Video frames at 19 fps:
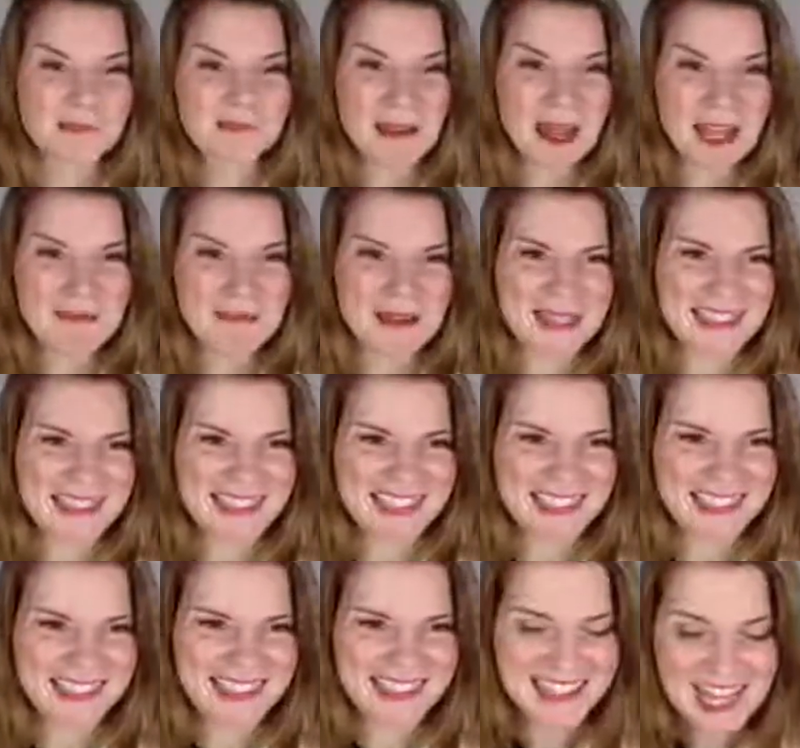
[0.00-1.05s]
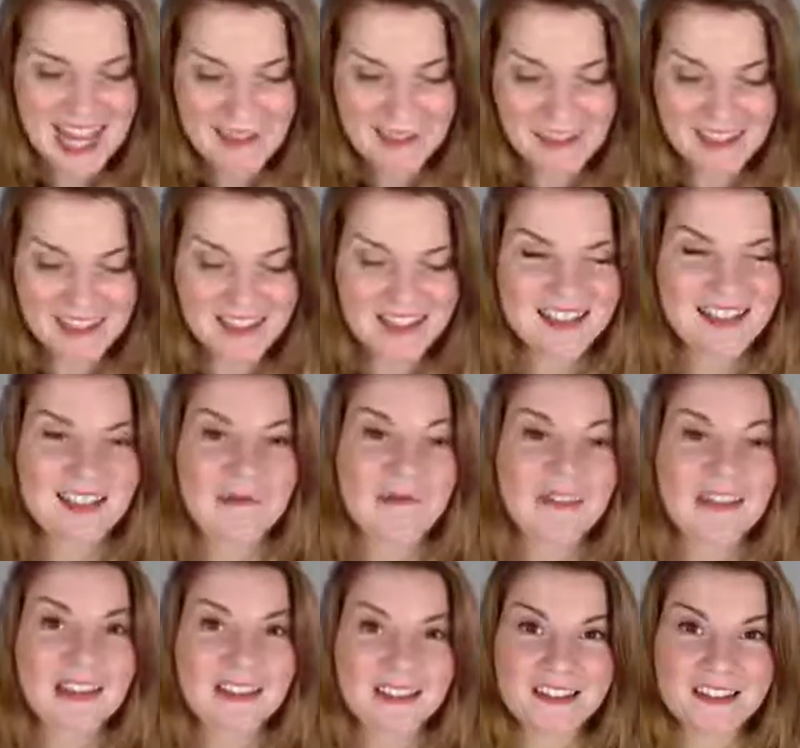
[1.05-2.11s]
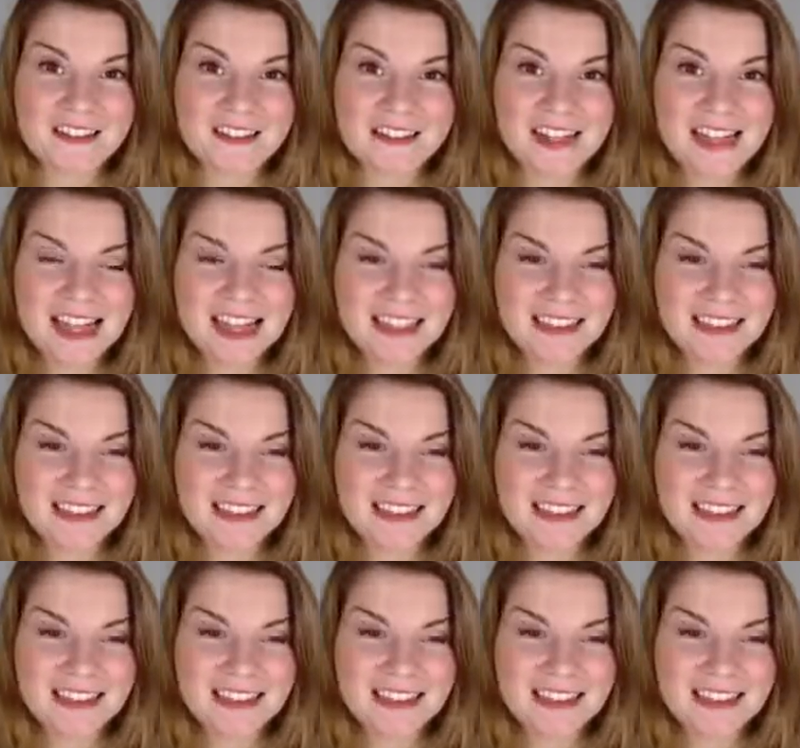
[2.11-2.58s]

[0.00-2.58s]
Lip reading: pie piece that says something else,